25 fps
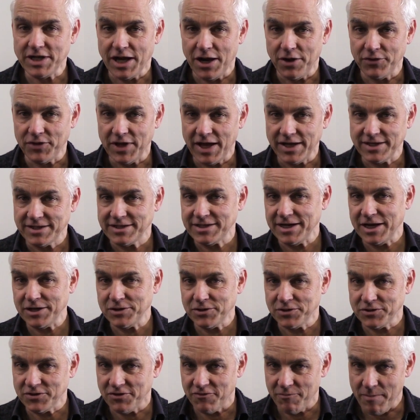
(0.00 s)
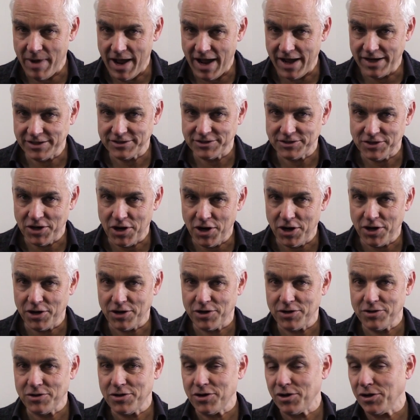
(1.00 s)
out that centers of mass are
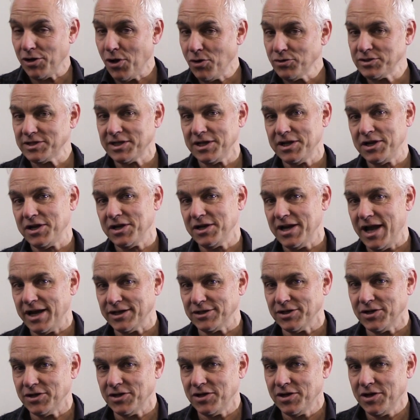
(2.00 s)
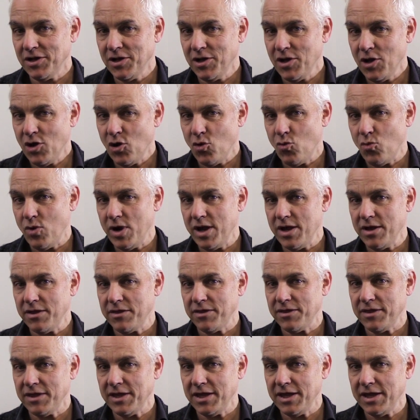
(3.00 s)
closely connected
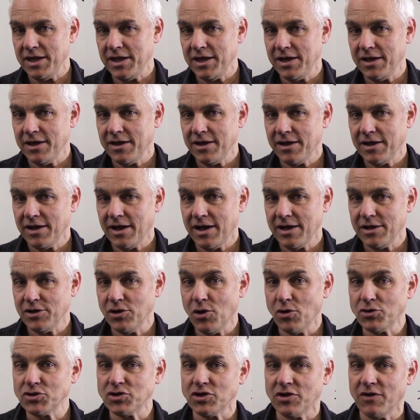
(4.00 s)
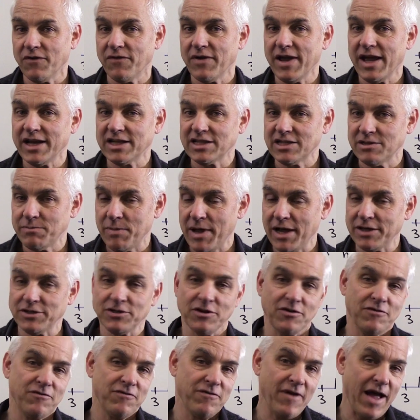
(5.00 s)
with the notion of
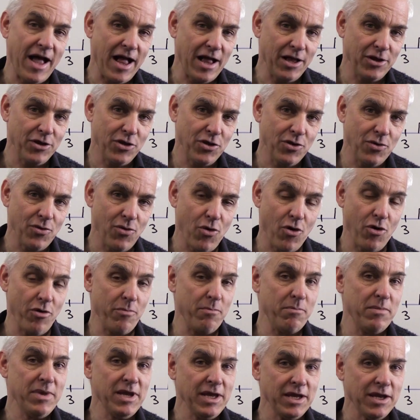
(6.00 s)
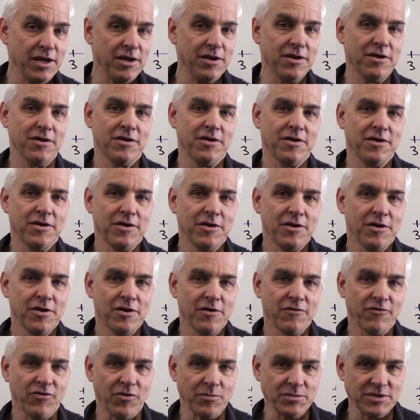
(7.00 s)
expected value or mean
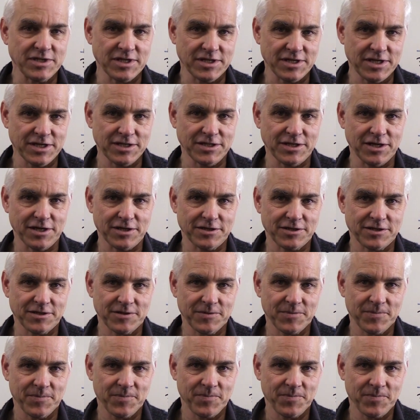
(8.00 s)
from statistics.